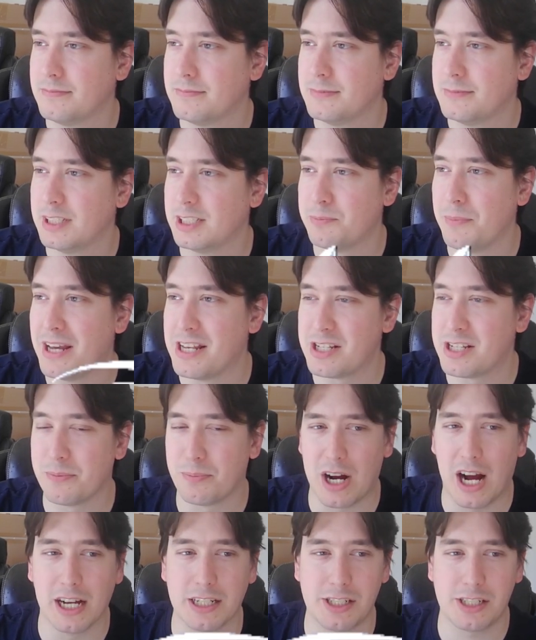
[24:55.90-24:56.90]
This may
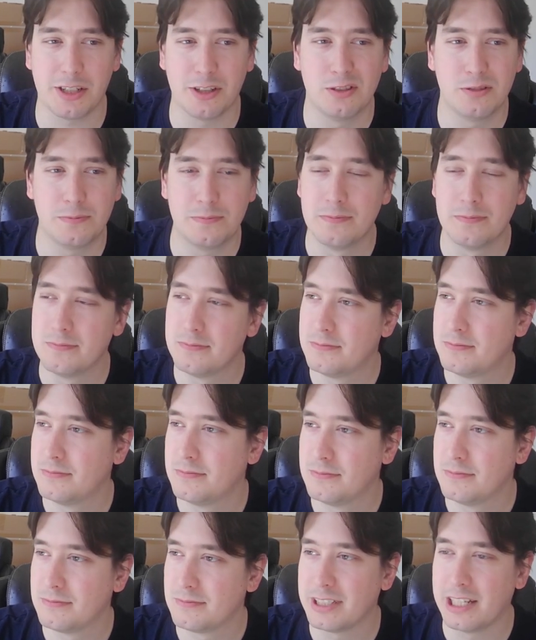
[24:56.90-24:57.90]
surprise you,
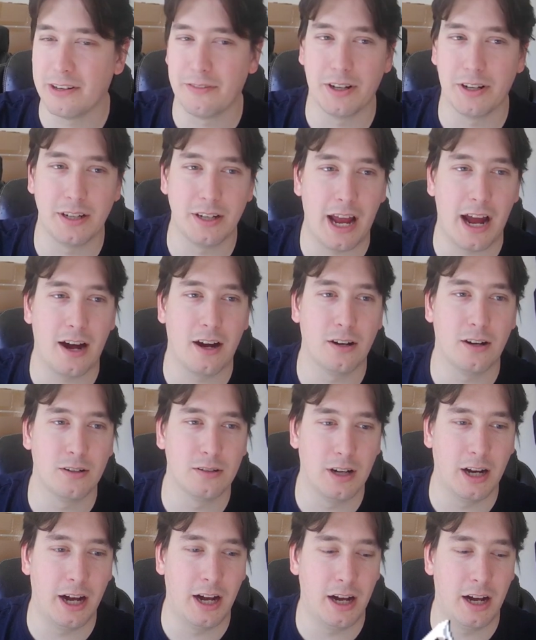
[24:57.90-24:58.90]
given
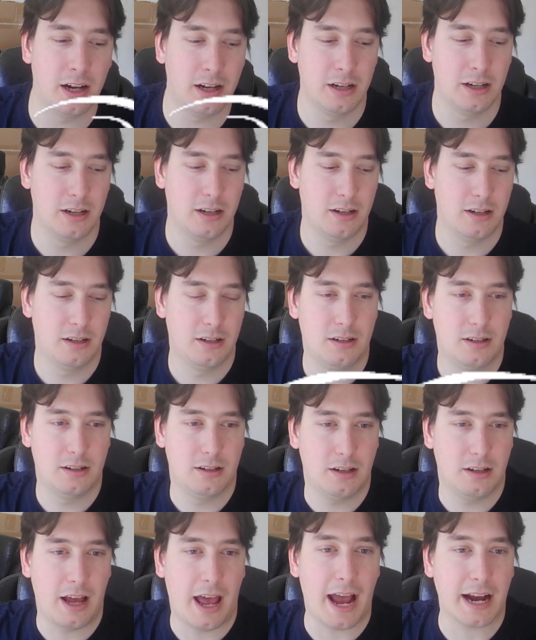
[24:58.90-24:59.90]
how
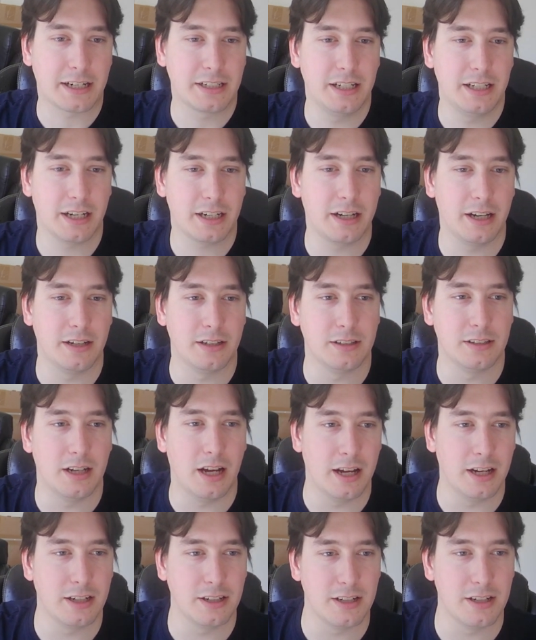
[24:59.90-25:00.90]
hectic
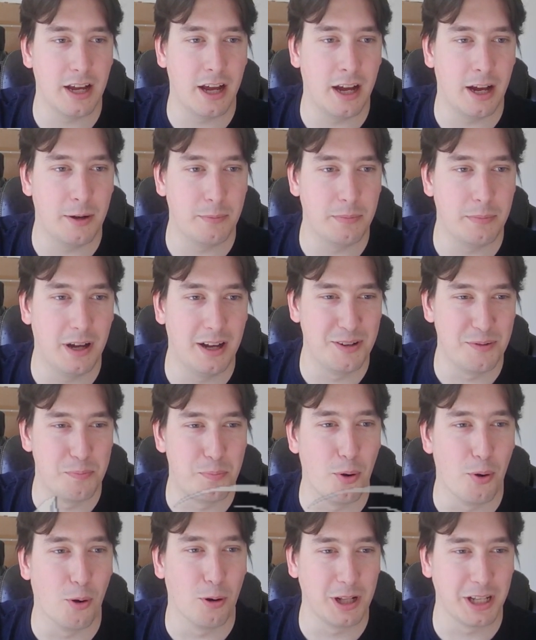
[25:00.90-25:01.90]
and
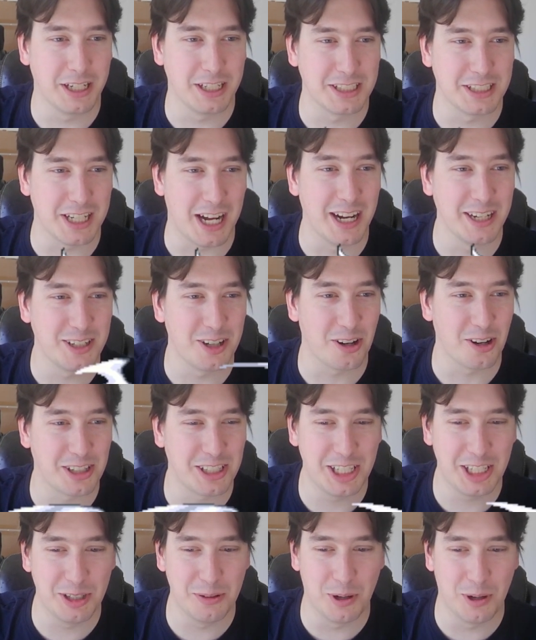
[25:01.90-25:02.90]
poorly designed Dark
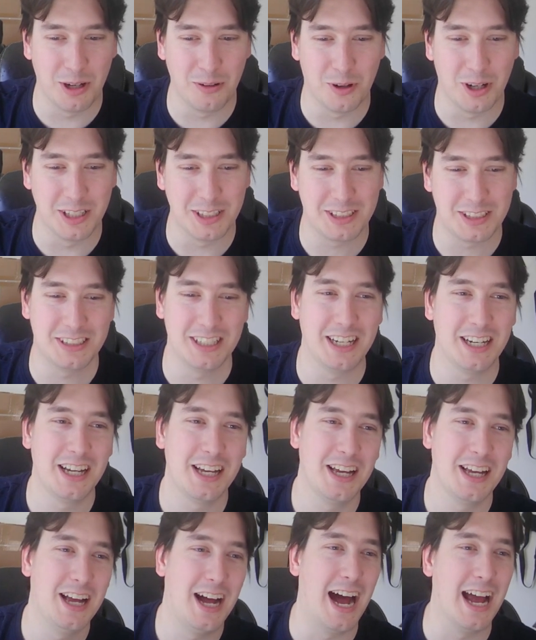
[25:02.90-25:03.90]
DD1 was, that
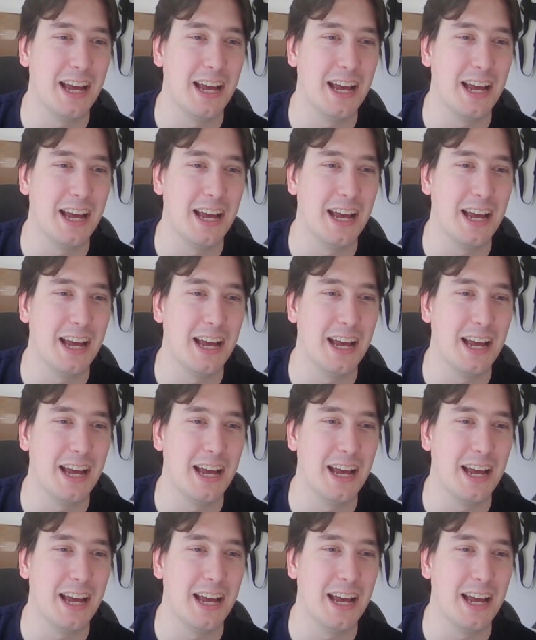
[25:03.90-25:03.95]
I